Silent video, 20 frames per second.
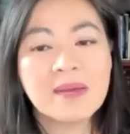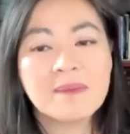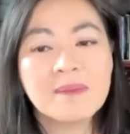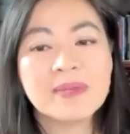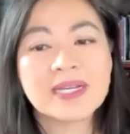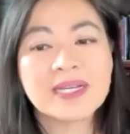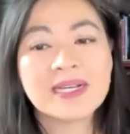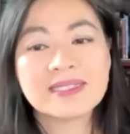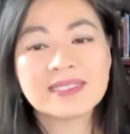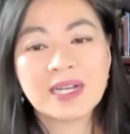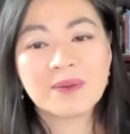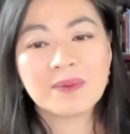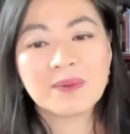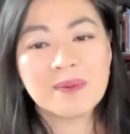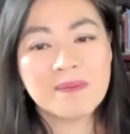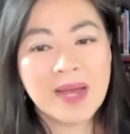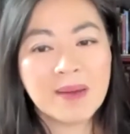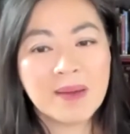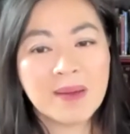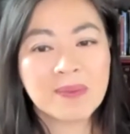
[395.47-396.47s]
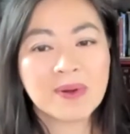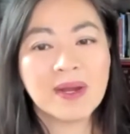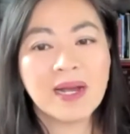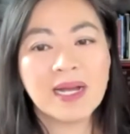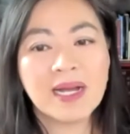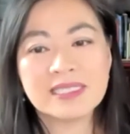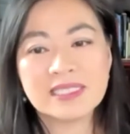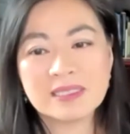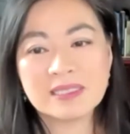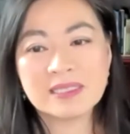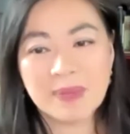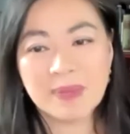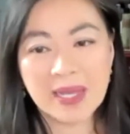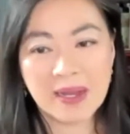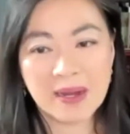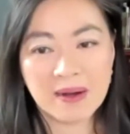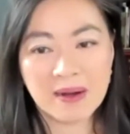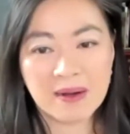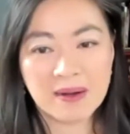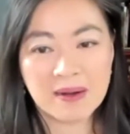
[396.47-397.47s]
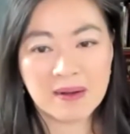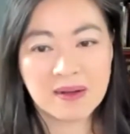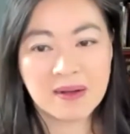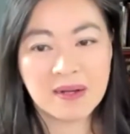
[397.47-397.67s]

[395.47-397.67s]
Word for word: Because I remember, I despair.